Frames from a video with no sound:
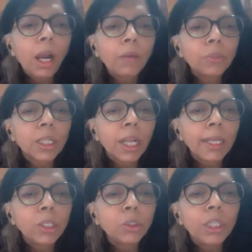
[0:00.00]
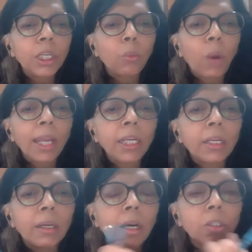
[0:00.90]
I would like to
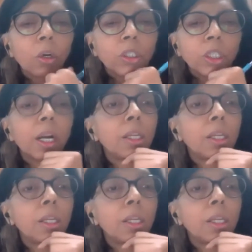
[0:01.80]
invite Dr.